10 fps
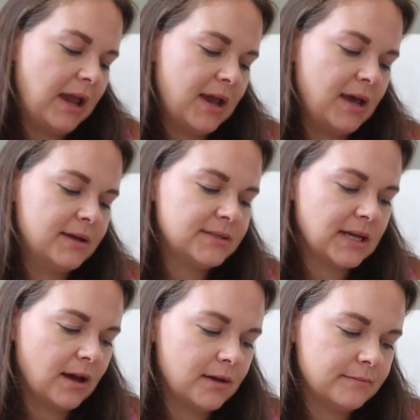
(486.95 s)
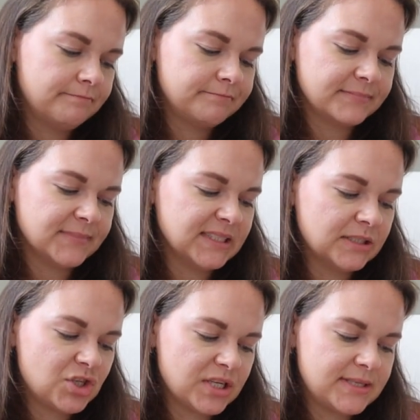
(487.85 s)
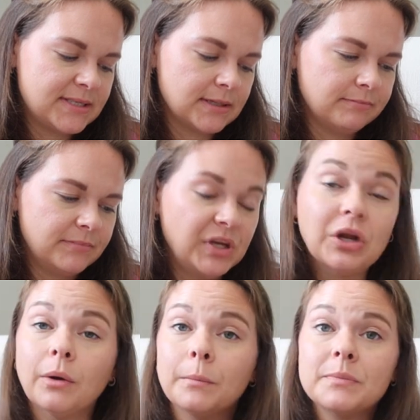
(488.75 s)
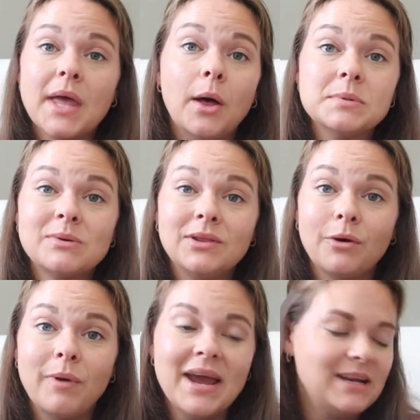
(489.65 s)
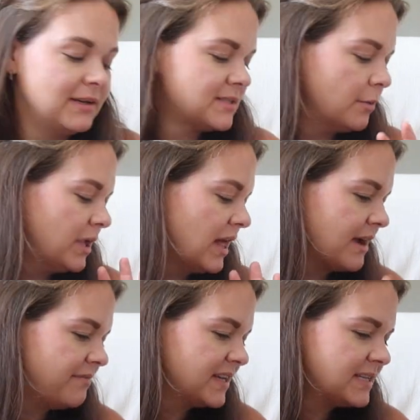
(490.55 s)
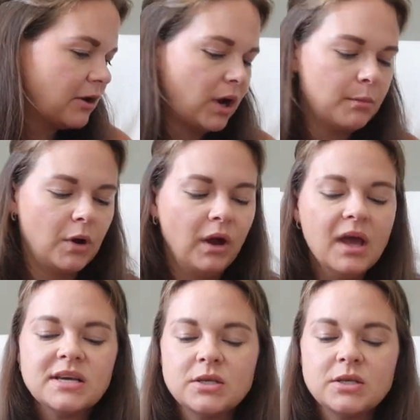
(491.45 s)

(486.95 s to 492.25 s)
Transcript: and just, you know, helps with their writing. So we like Fix It Grammar.